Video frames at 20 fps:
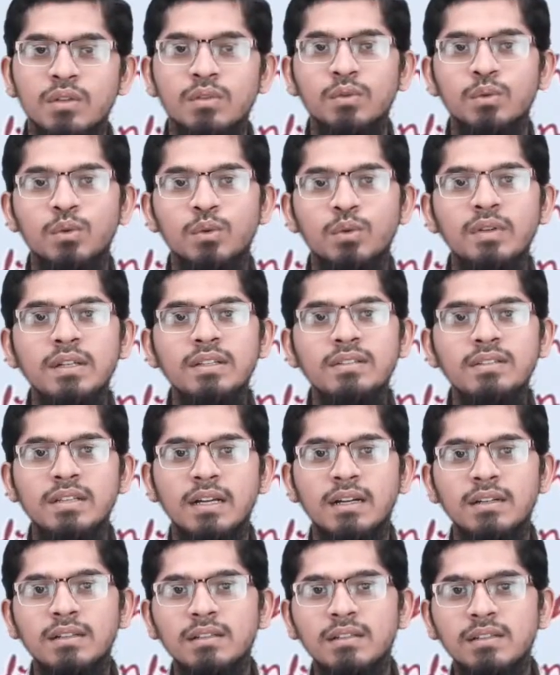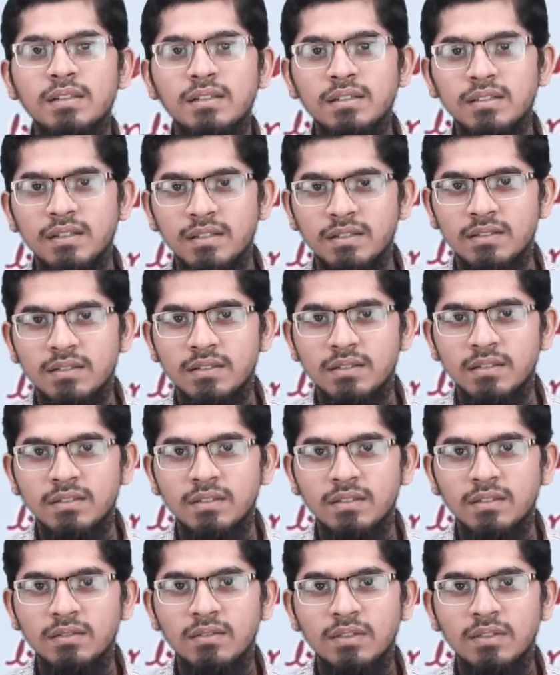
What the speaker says: So we'll start the discussion